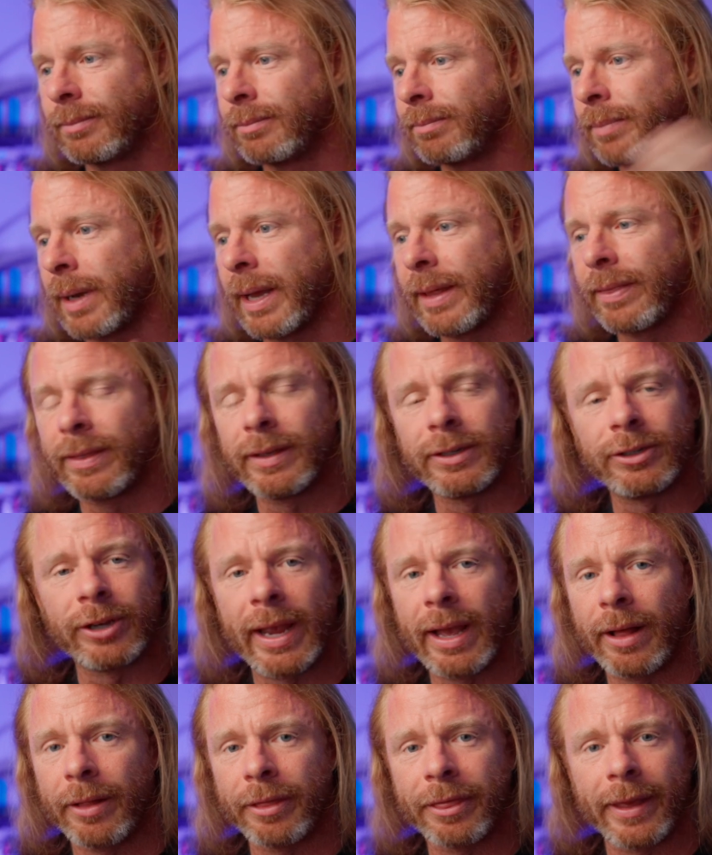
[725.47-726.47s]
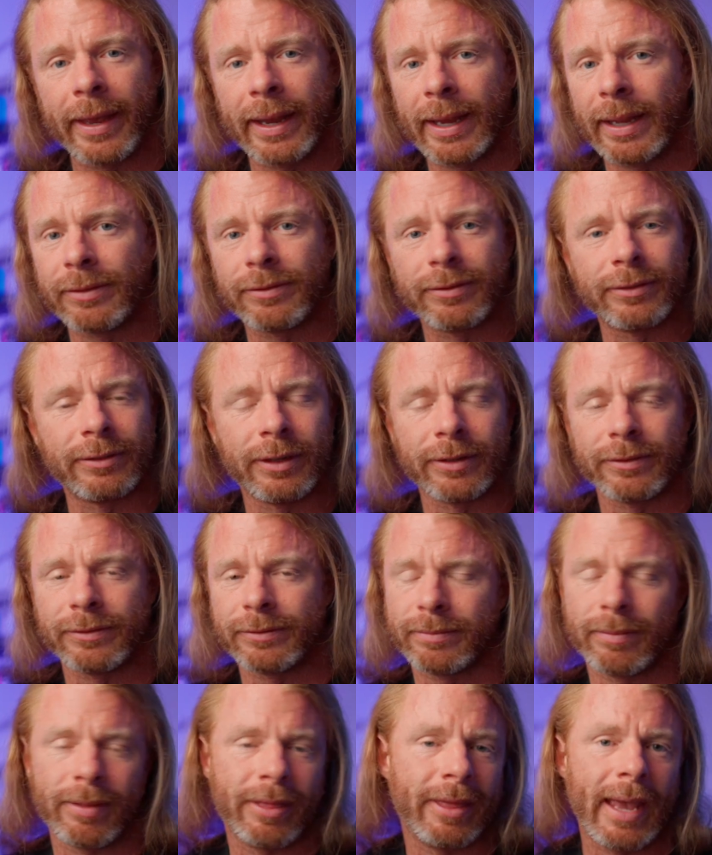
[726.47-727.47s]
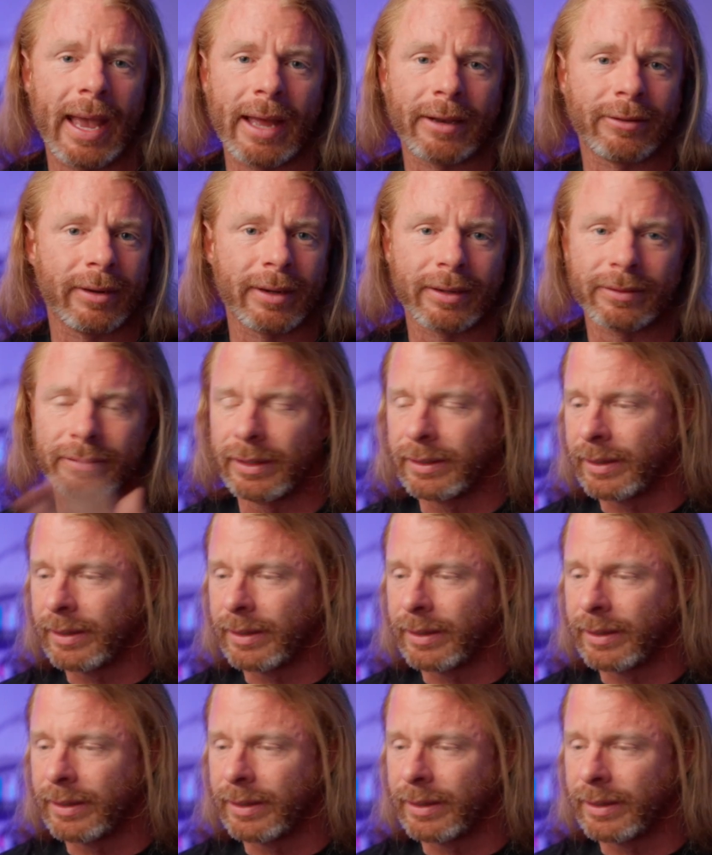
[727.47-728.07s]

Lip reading: but the jail thing, it's just theatrics.